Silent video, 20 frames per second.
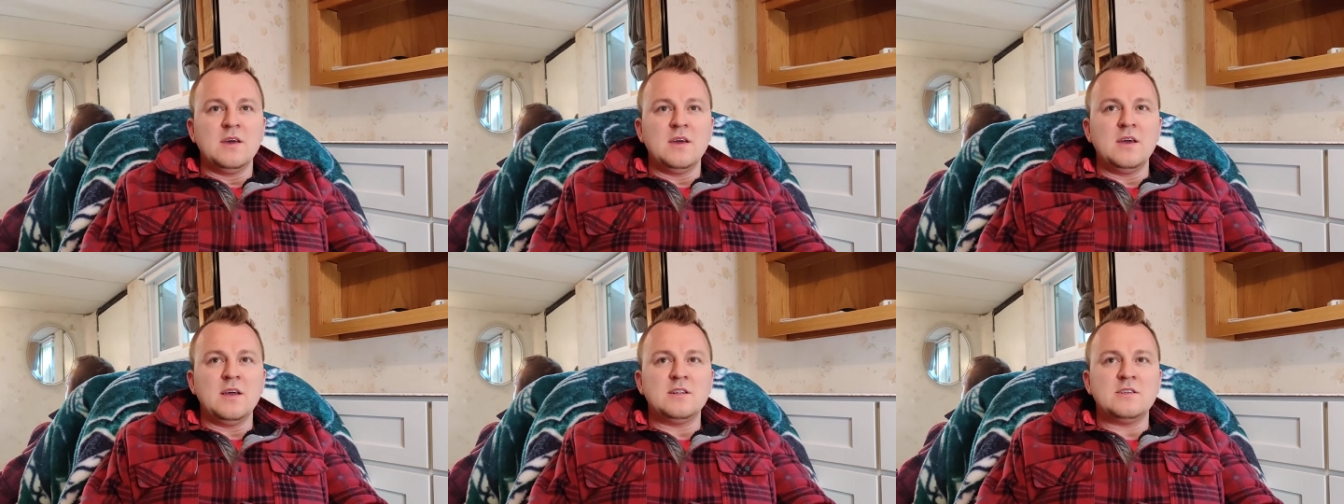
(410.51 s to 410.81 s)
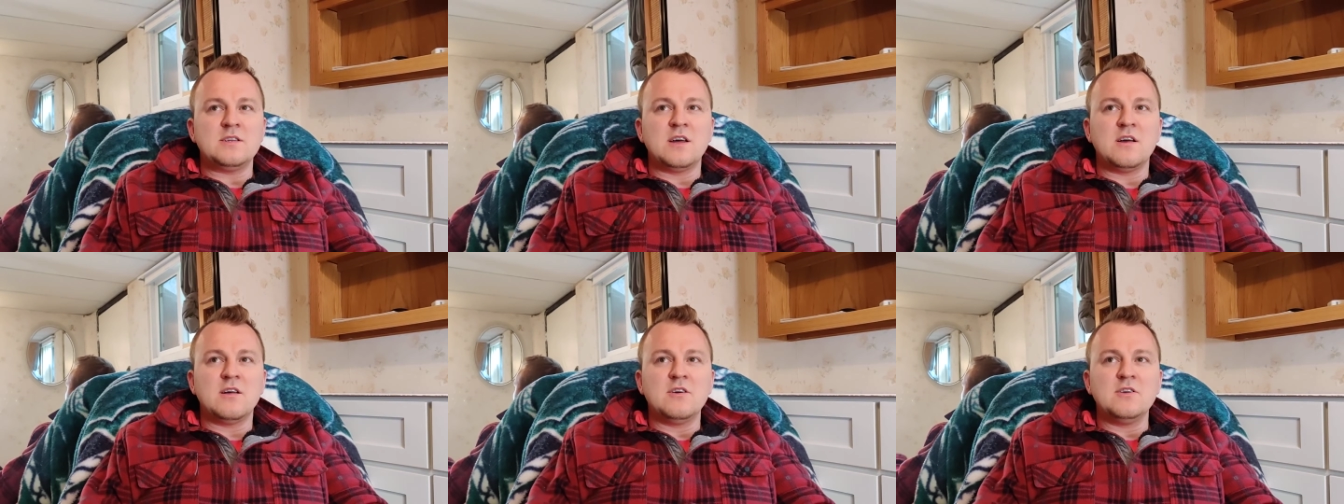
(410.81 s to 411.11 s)
and
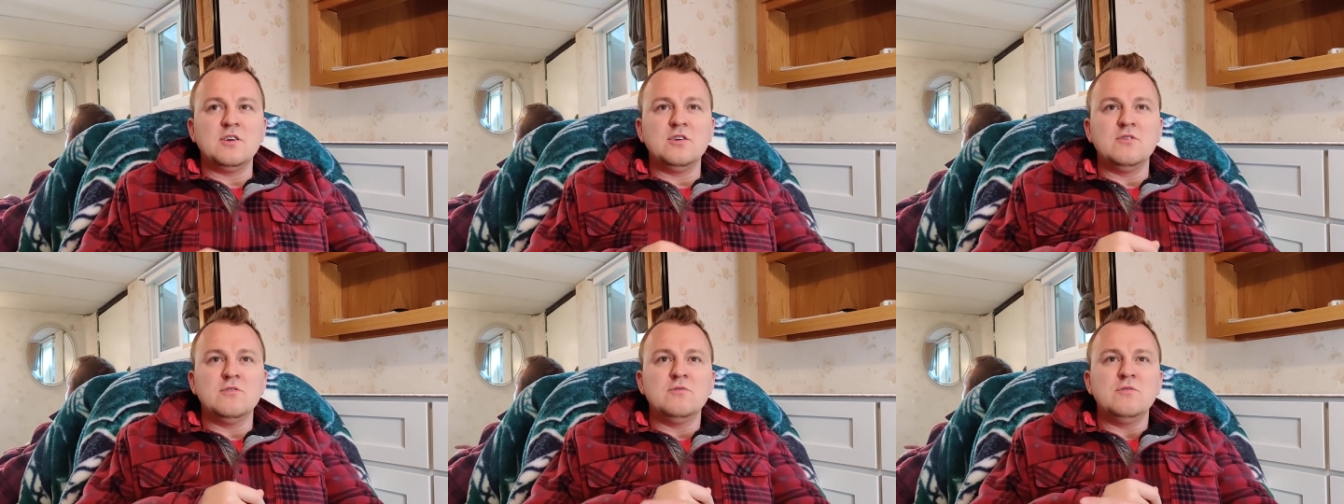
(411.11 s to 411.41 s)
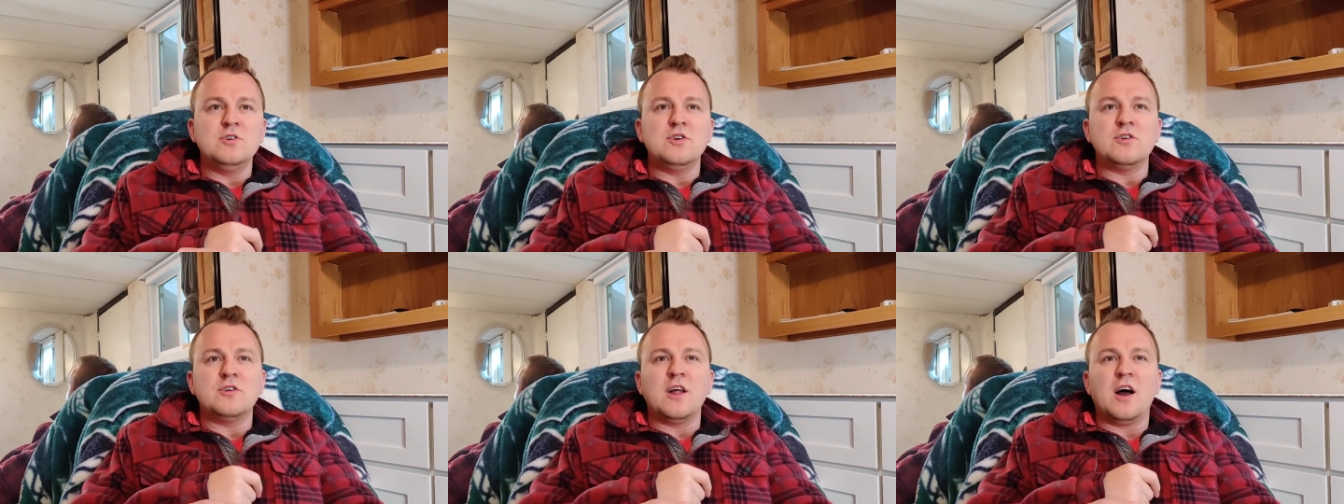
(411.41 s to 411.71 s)
tell
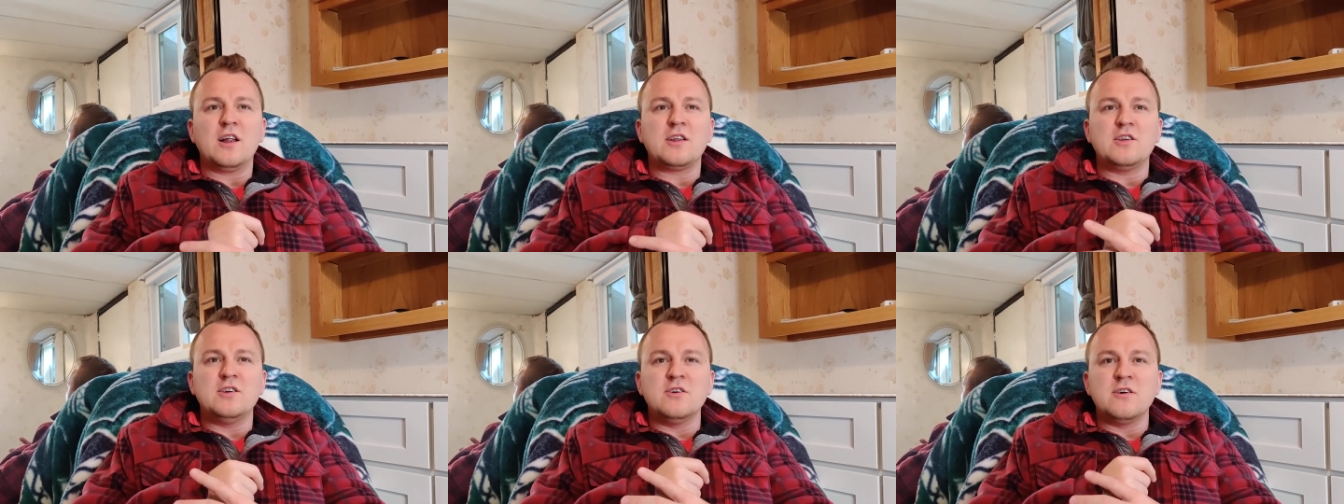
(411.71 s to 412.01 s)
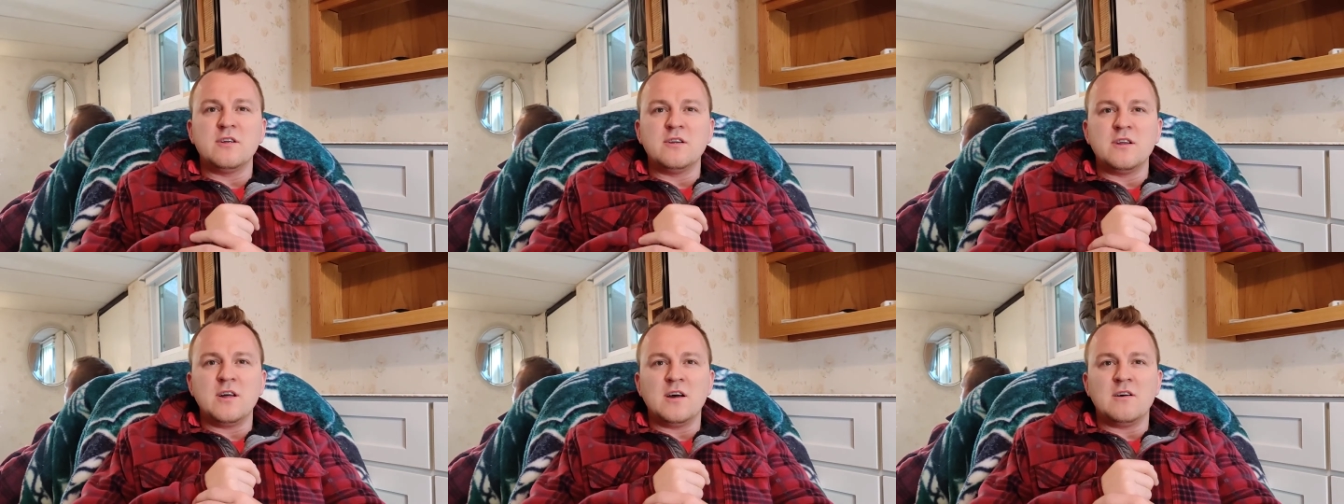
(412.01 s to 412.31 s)
you you're not
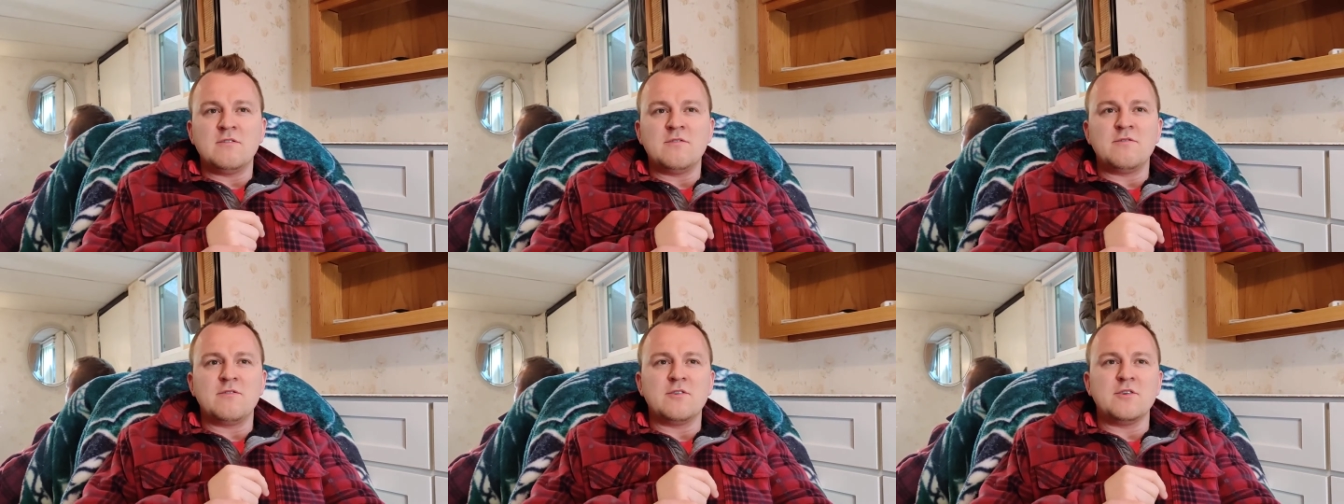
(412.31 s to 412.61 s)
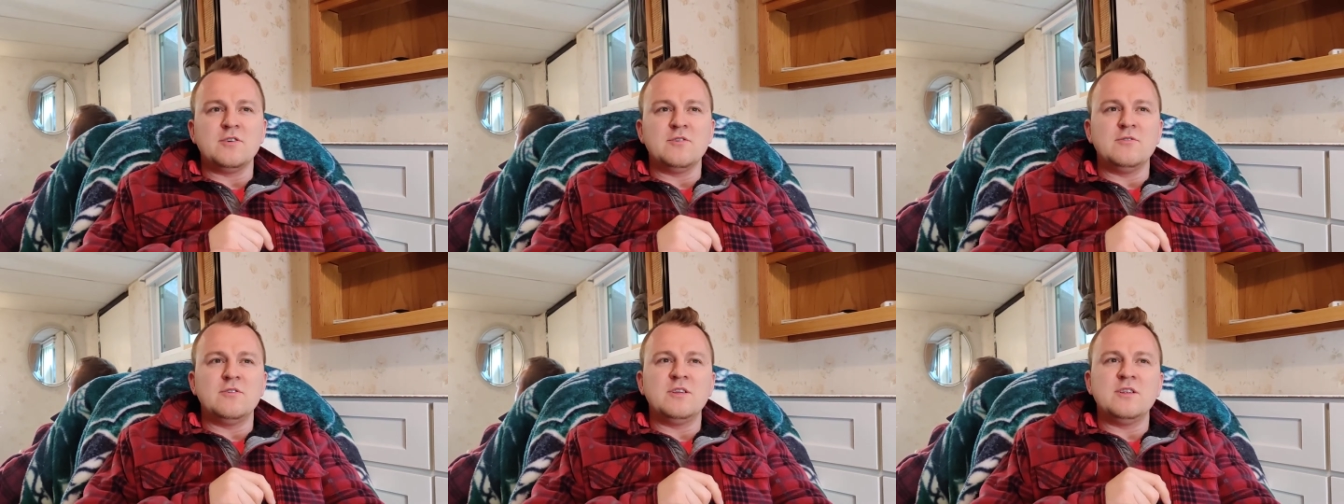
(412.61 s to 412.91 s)
good enough or
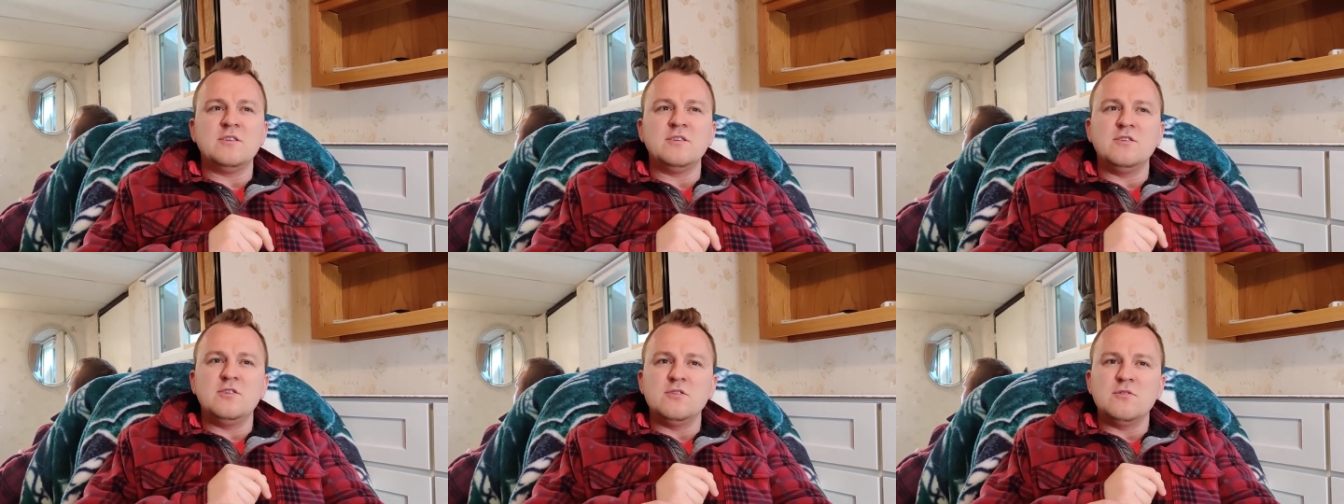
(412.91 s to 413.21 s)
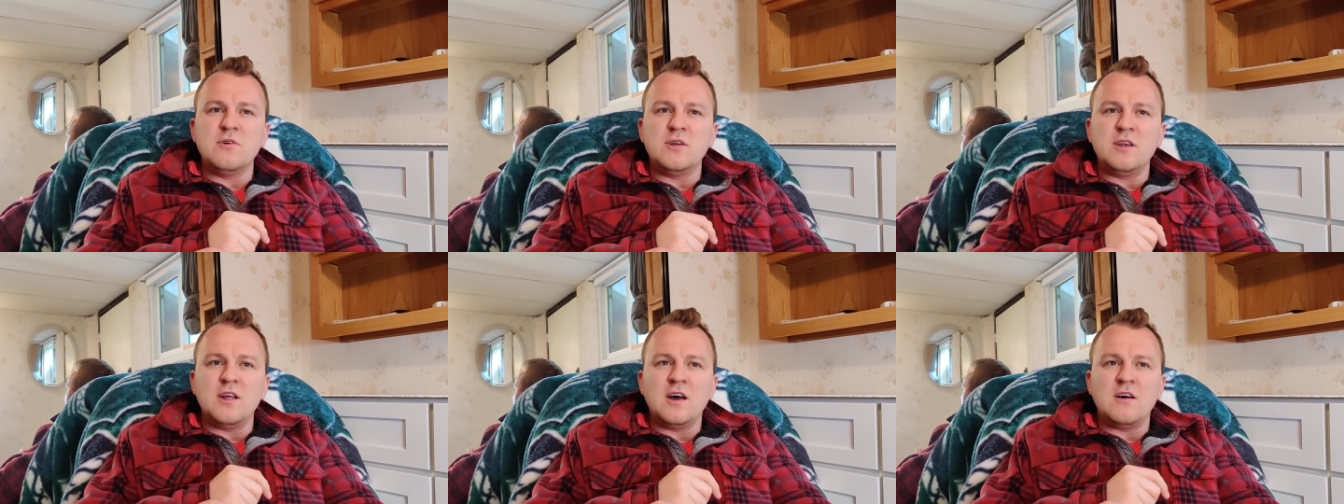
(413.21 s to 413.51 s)
you didn't
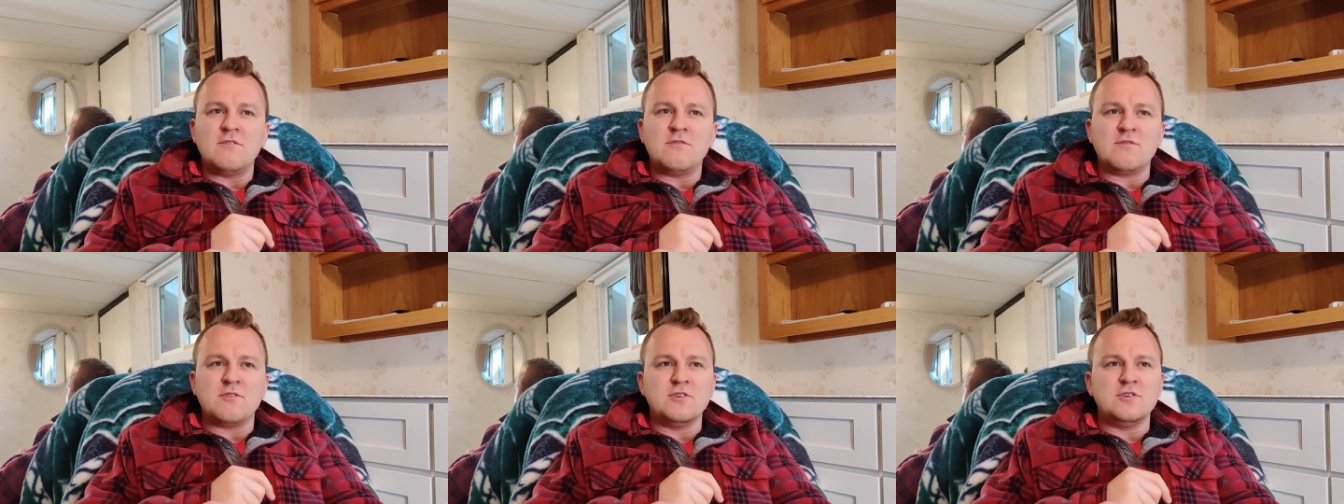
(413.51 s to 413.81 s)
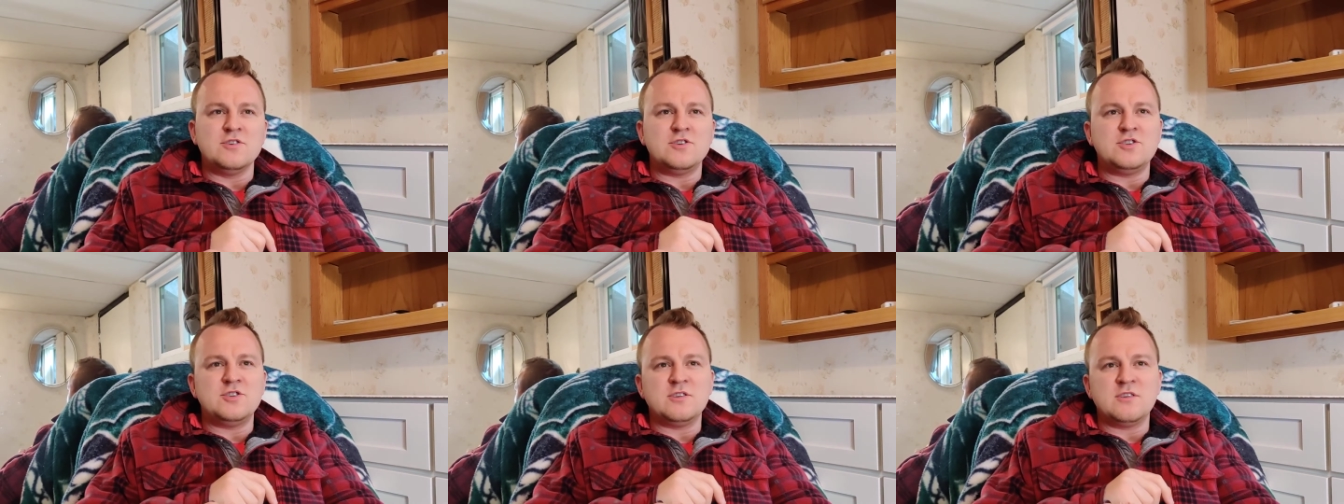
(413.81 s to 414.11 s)
do enough or
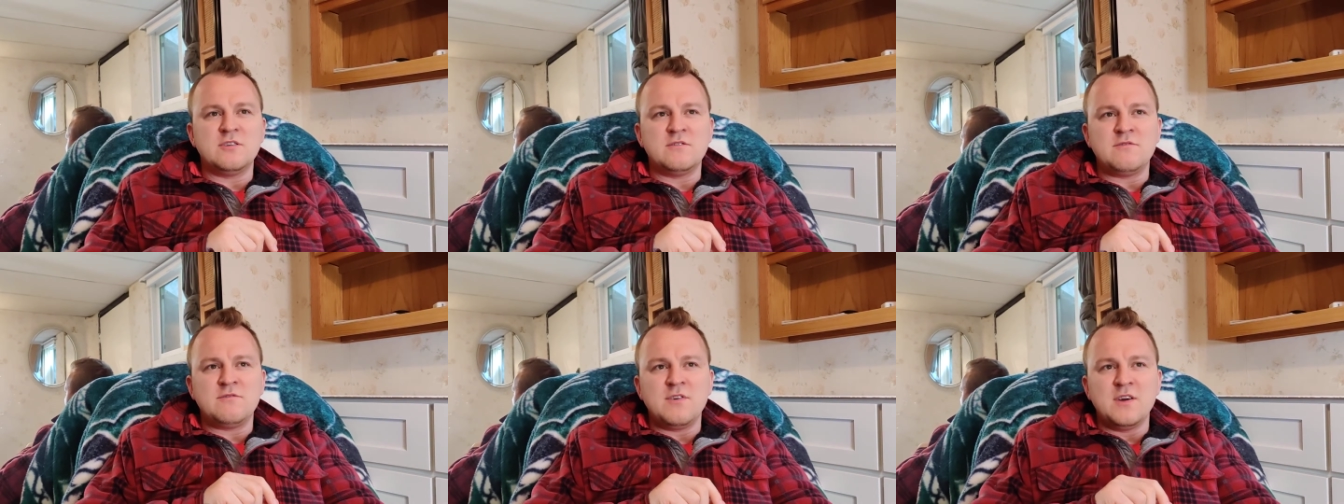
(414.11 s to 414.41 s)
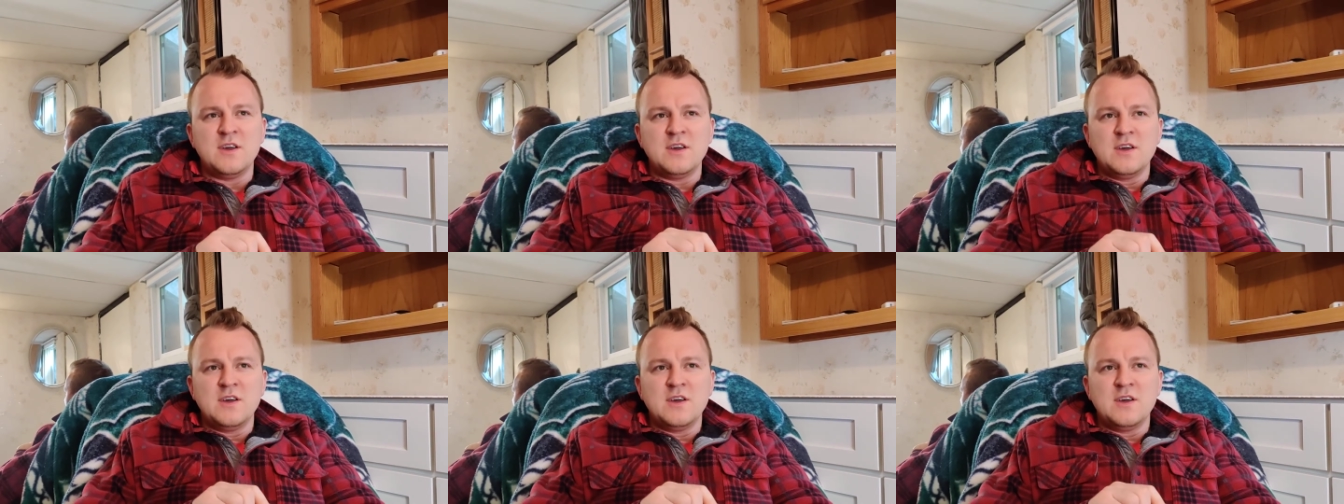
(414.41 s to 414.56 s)
you should have